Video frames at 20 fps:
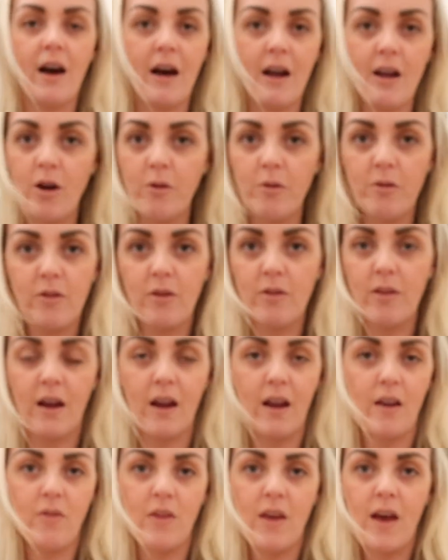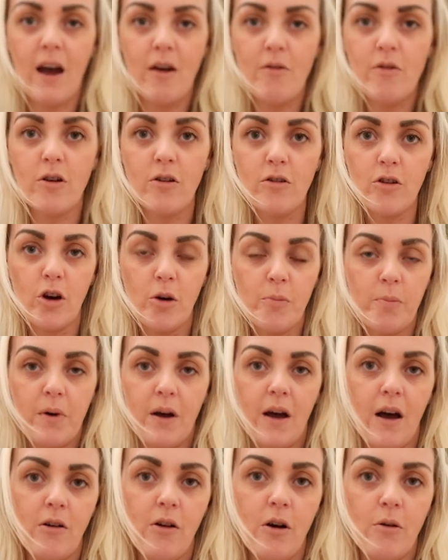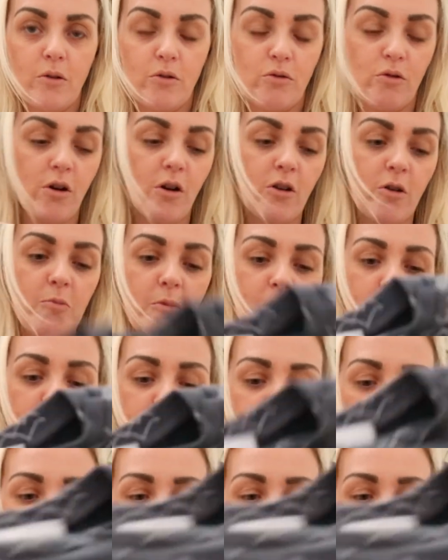I always do that. If they aren't rolled up, I'll always roll them up for the